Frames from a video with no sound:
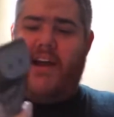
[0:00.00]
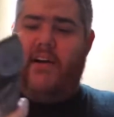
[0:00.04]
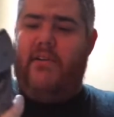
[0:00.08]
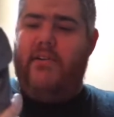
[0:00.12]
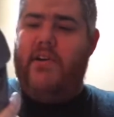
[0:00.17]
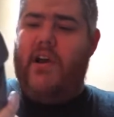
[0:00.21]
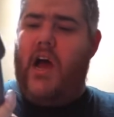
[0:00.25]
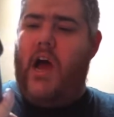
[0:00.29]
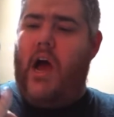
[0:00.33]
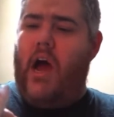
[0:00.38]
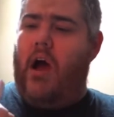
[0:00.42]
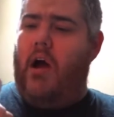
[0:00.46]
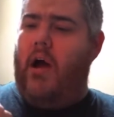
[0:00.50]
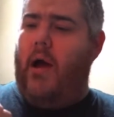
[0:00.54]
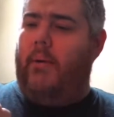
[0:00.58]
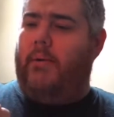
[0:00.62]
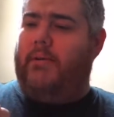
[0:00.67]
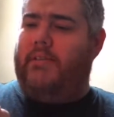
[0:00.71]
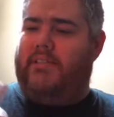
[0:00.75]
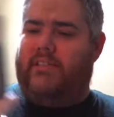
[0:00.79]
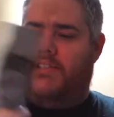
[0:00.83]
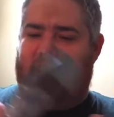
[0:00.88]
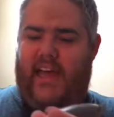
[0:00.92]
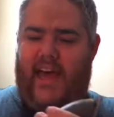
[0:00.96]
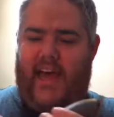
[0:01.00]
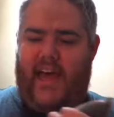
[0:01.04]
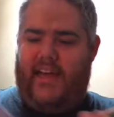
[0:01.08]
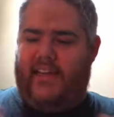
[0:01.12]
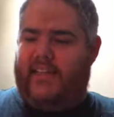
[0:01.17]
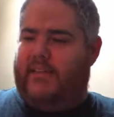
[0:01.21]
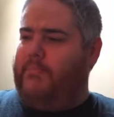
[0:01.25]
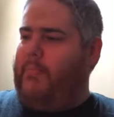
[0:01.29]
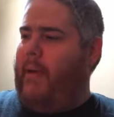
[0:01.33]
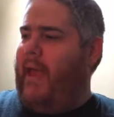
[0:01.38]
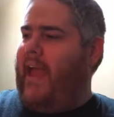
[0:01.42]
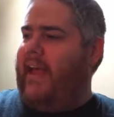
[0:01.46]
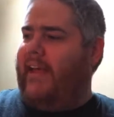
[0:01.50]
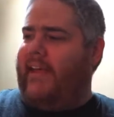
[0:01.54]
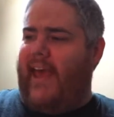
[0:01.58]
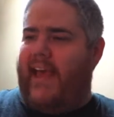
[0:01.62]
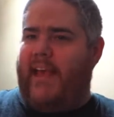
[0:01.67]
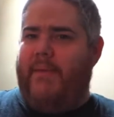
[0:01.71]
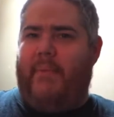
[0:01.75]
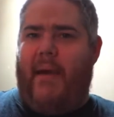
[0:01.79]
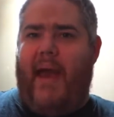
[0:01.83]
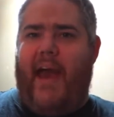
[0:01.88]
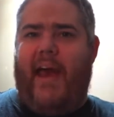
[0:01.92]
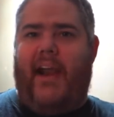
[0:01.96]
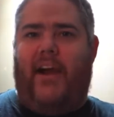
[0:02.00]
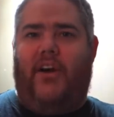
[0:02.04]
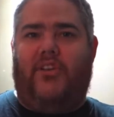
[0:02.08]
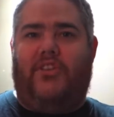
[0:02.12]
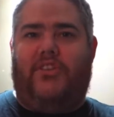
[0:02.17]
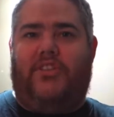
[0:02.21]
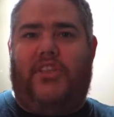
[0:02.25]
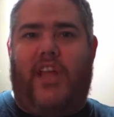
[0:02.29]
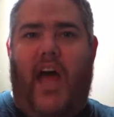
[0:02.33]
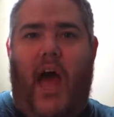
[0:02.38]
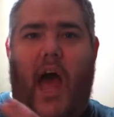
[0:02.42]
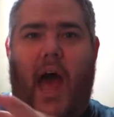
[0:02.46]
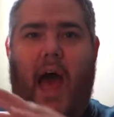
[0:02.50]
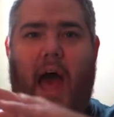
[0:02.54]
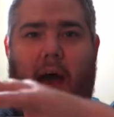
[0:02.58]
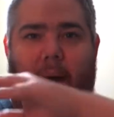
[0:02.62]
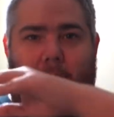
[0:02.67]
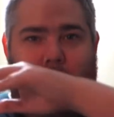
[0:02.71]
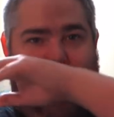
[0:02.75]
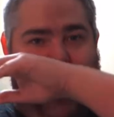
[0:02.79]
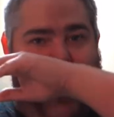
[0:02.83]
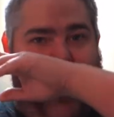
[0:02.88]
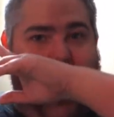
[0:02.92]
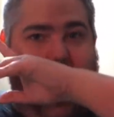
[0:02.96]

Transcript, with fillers: I don't know. I was. It's pancake batter. Stop.